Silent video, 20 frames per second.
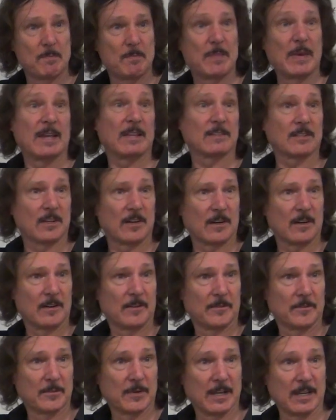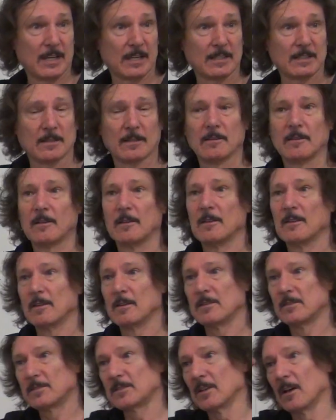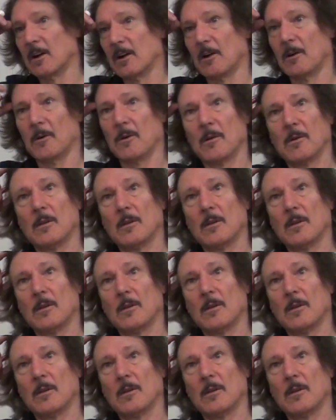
better, right? So,